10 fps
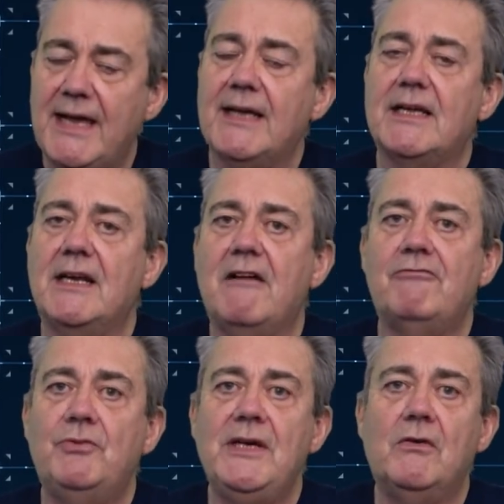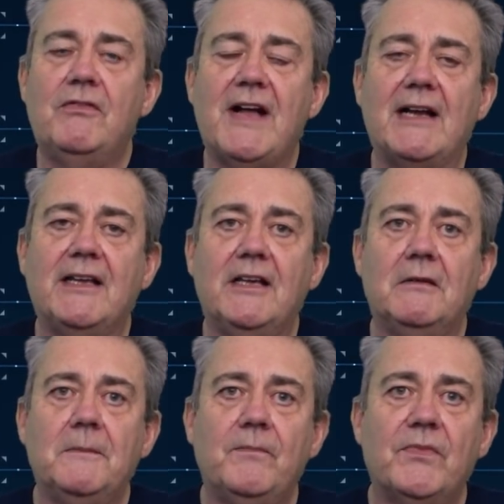that can have real value.
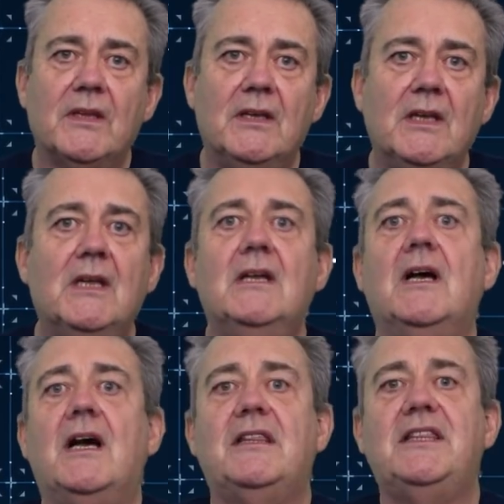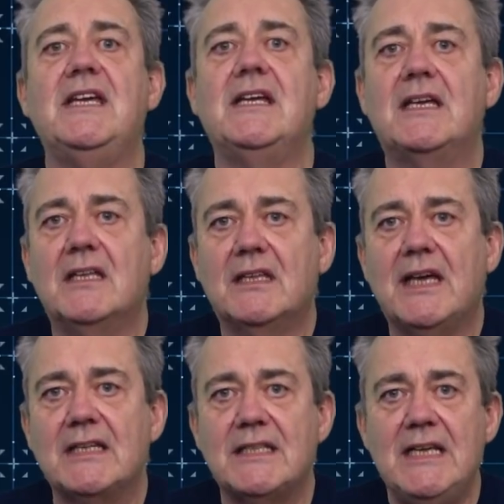I think
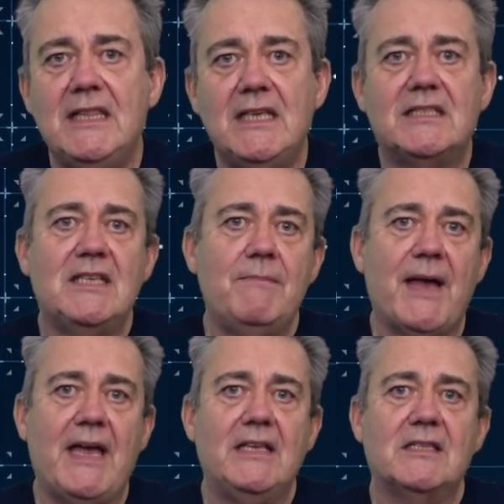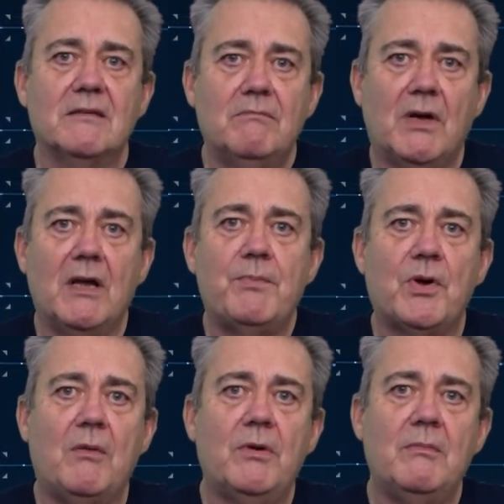that in this debate, my
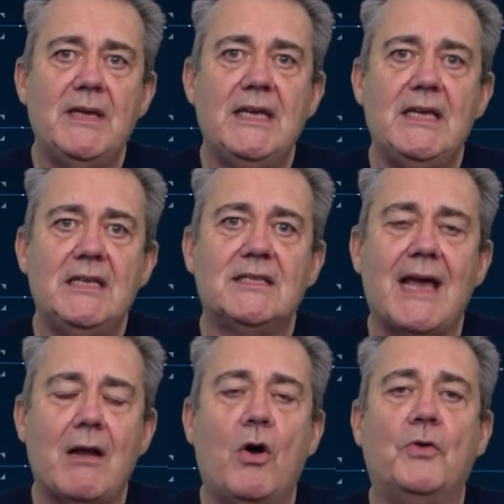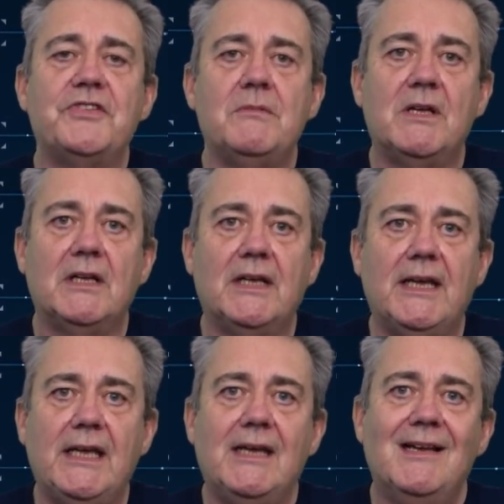problem is that
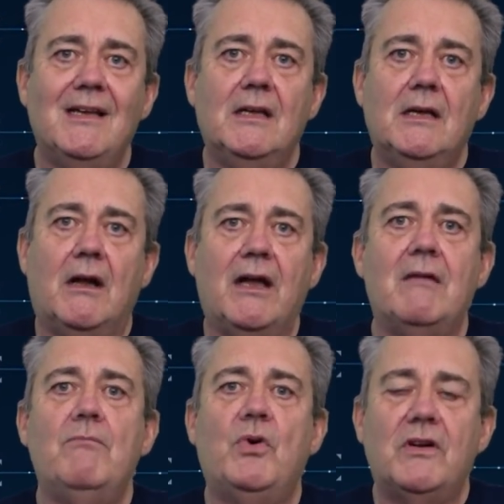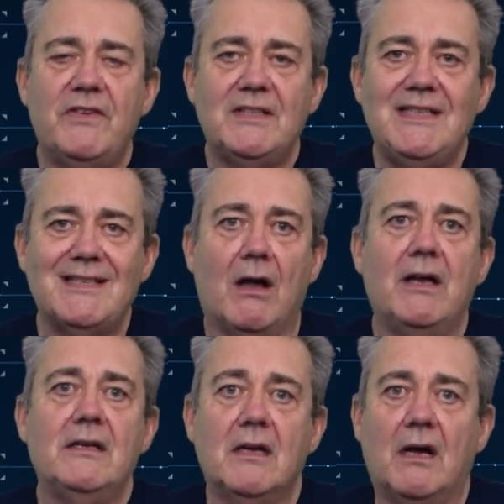ultimately I am more of a
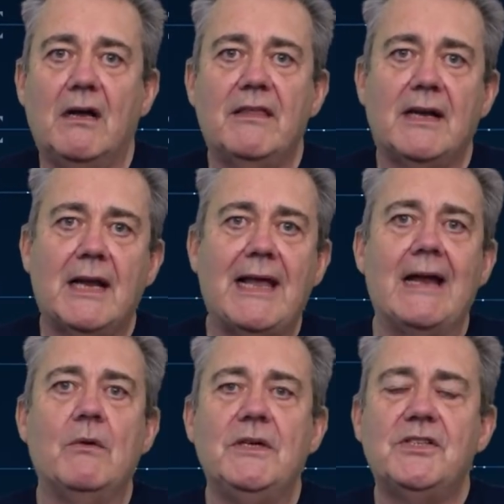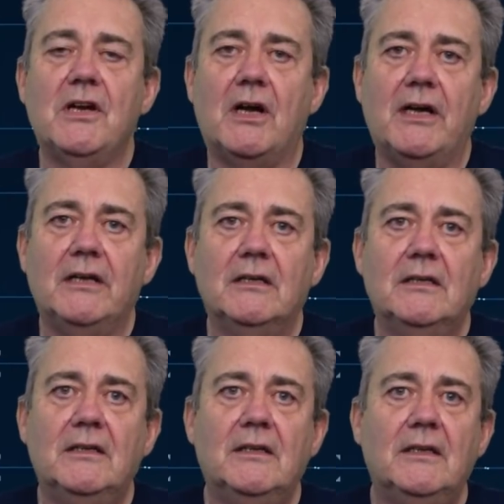design guy than a language guy.
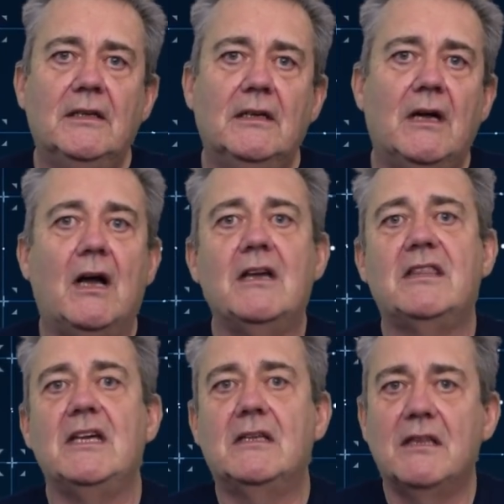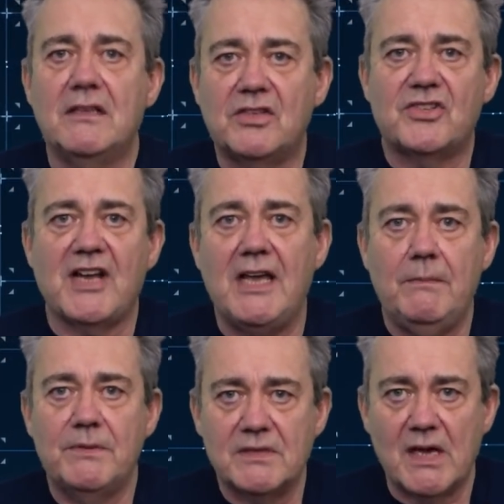I think that the
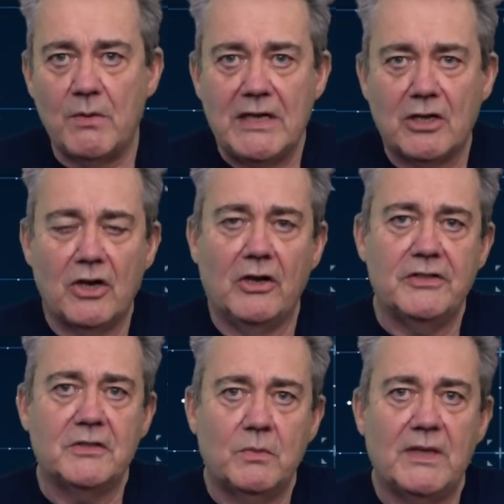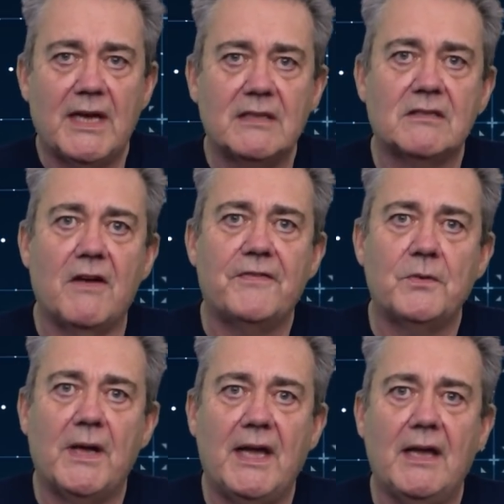shapes that we cut with our
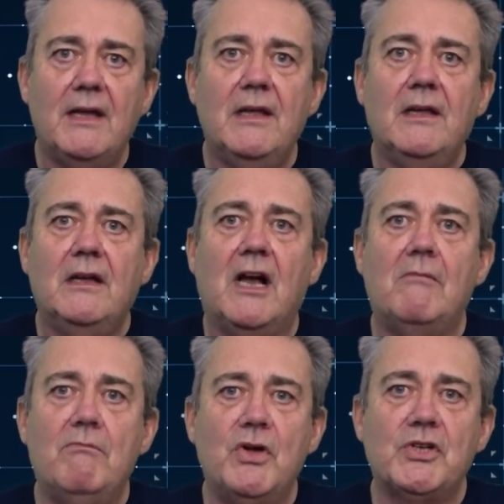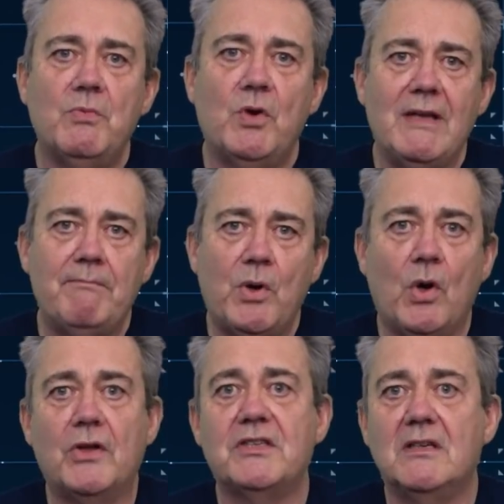software are much
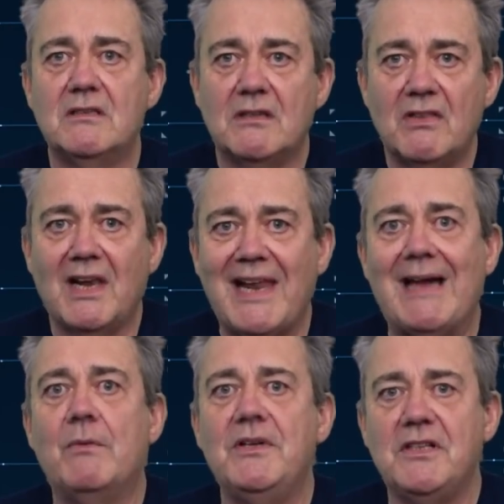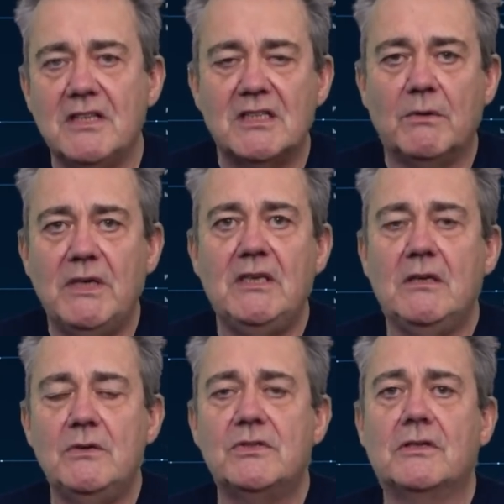important than the languages that we
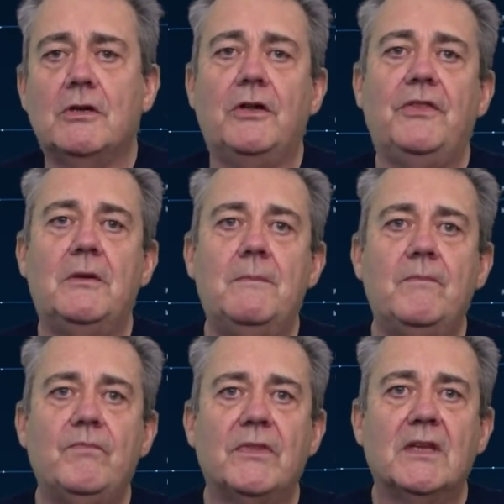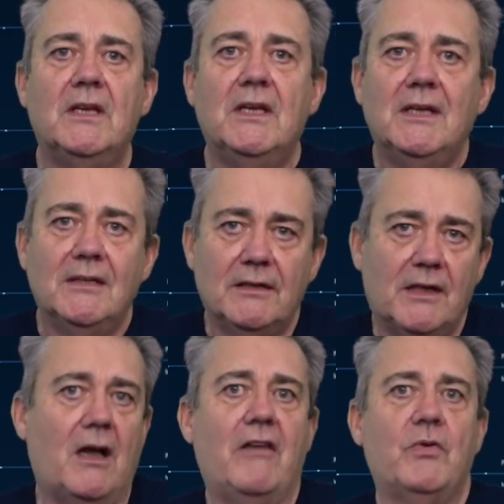use to cut them.
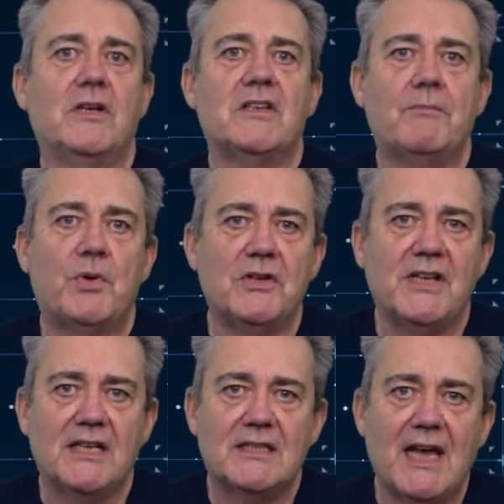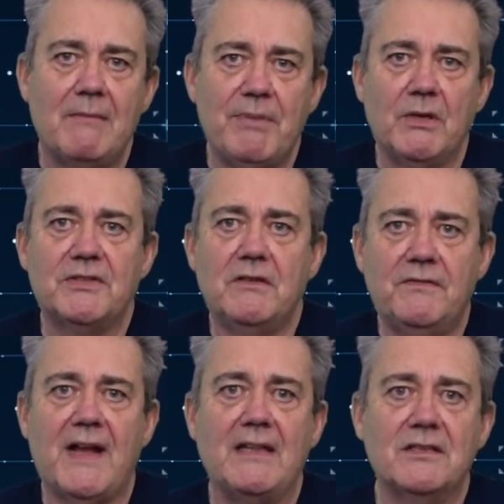I've worked on projects that built
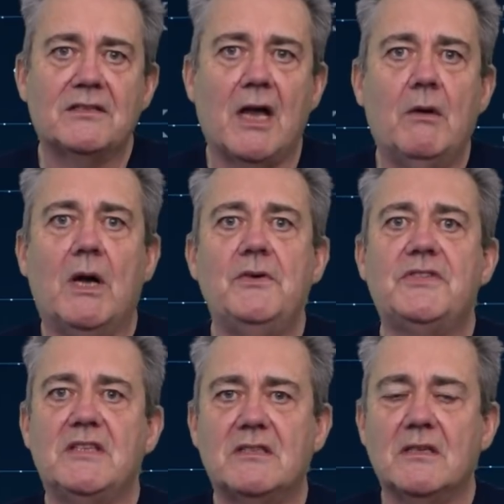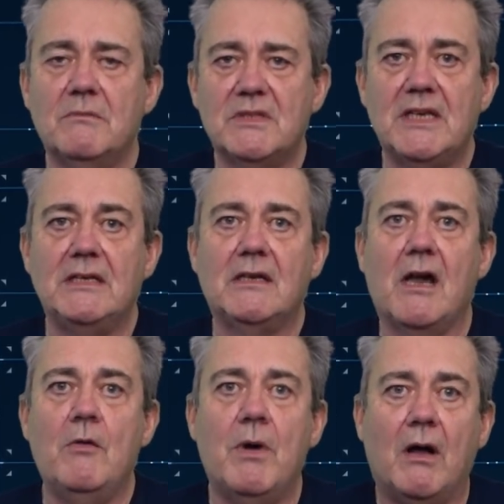advanced OO systems in
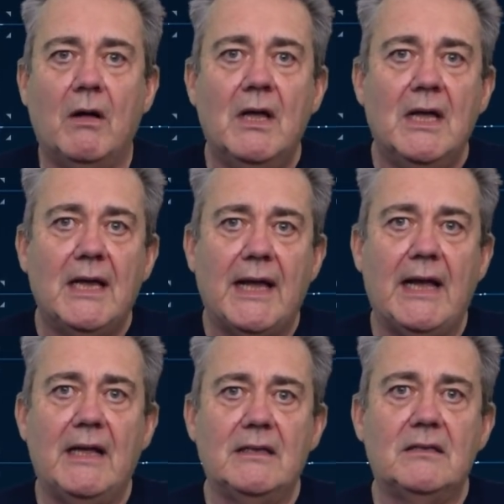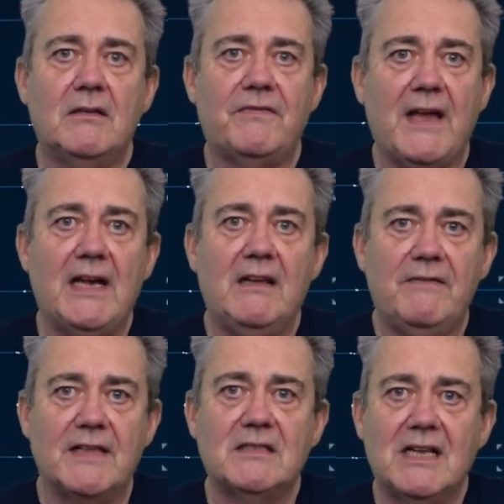COBOL, and the fairly
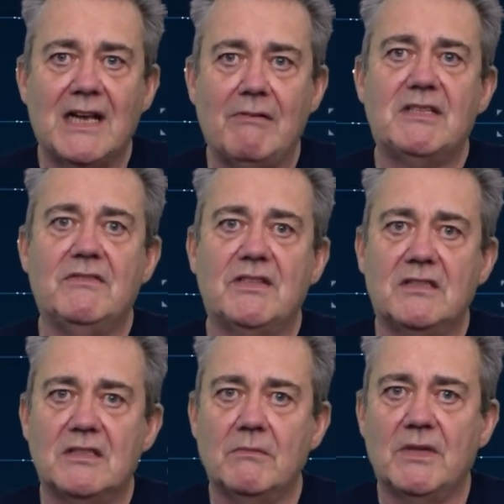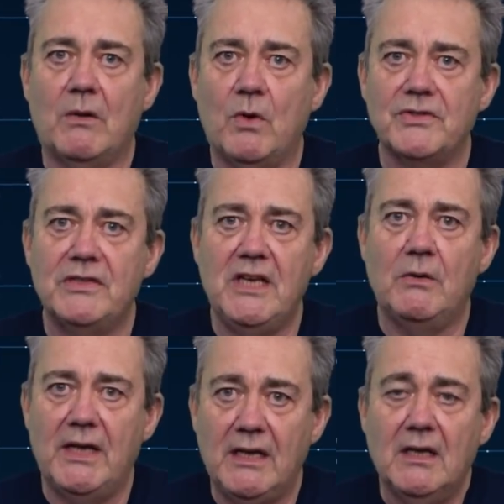advanced declarative system that was
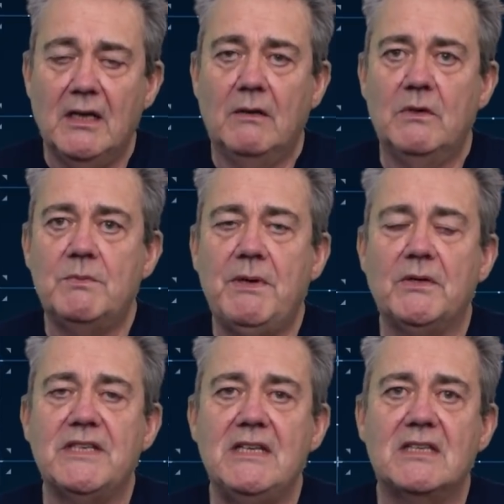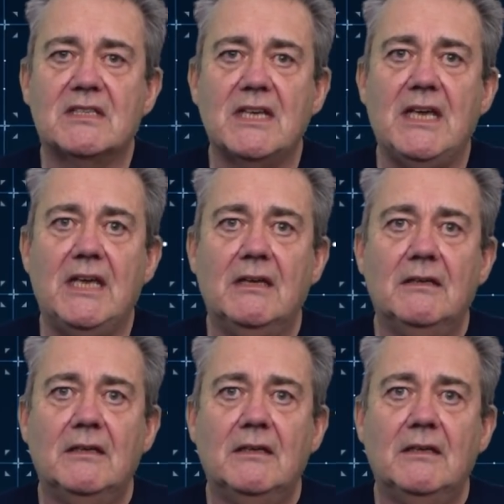NUI was built in C.